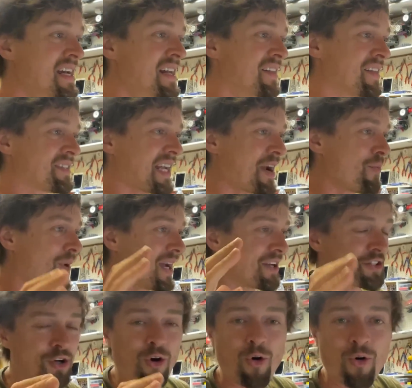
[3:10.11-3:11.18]
the same way of
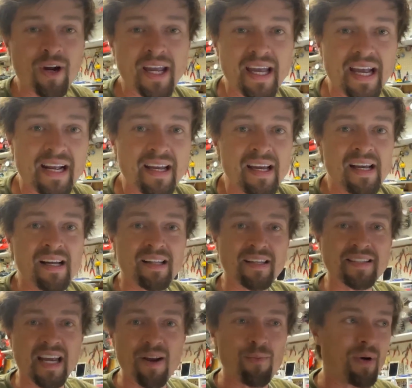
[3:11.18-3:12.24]
talking, the
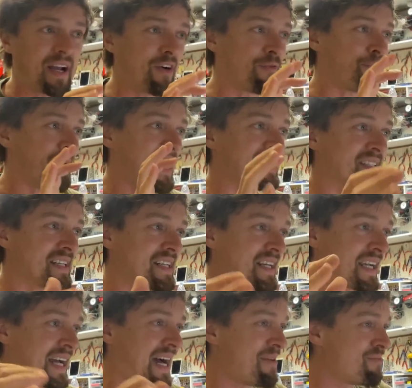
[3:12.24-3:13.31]
same way of placing the
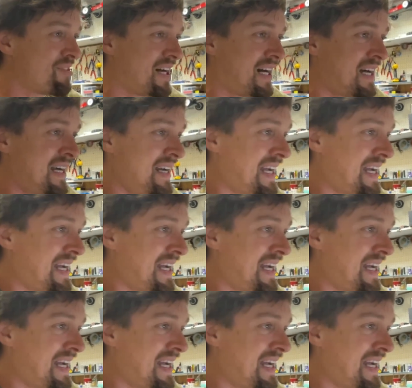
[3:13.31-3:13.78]
camera.